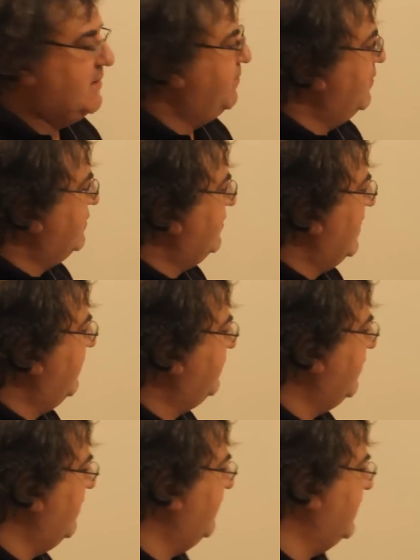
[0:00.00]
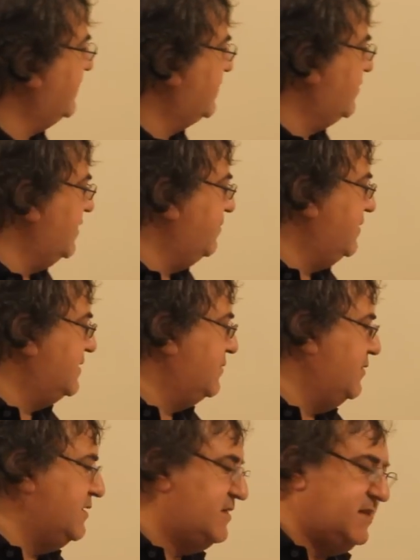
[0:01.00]
Suppose we have 12a squared b
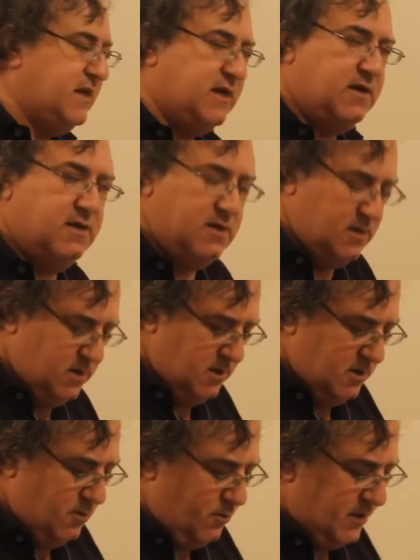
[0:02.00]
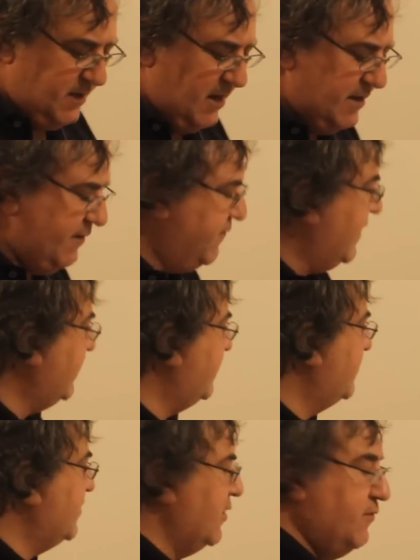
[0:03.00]
squared c. What are the
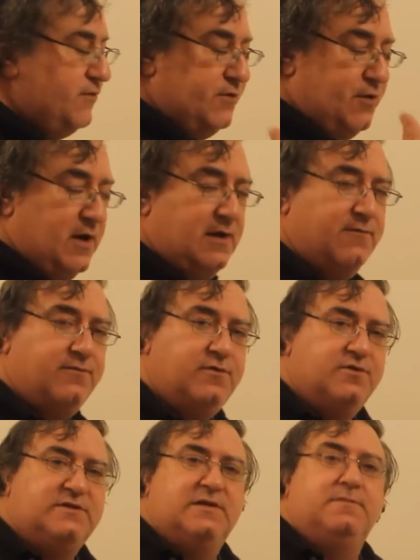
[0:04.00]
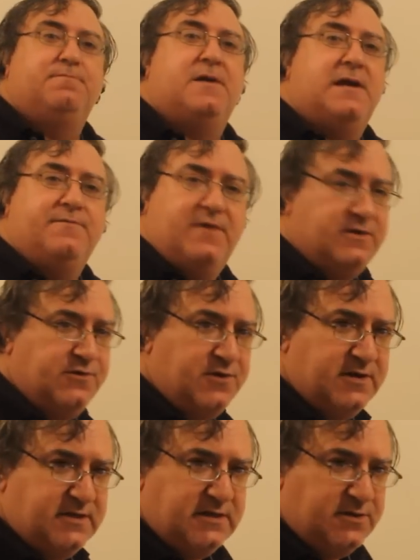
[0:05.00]
factors of 12 using prime
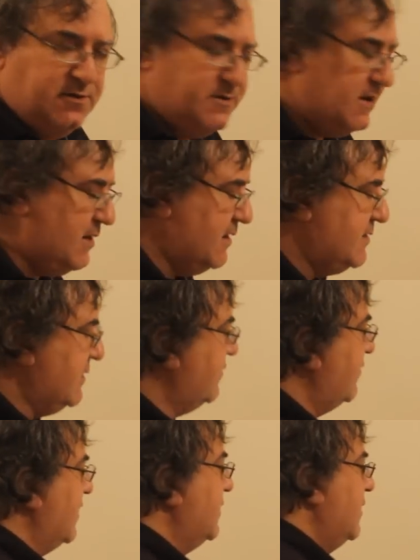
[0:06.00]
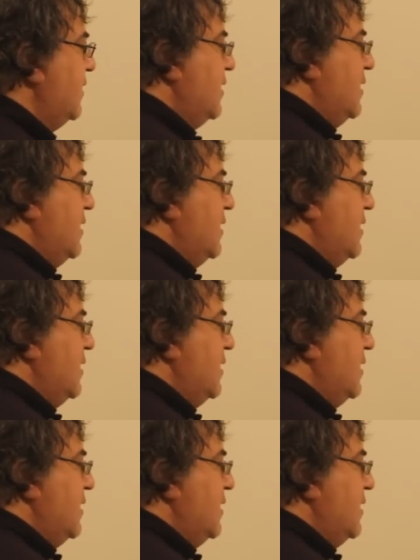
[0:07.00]
factorization, or the classic one?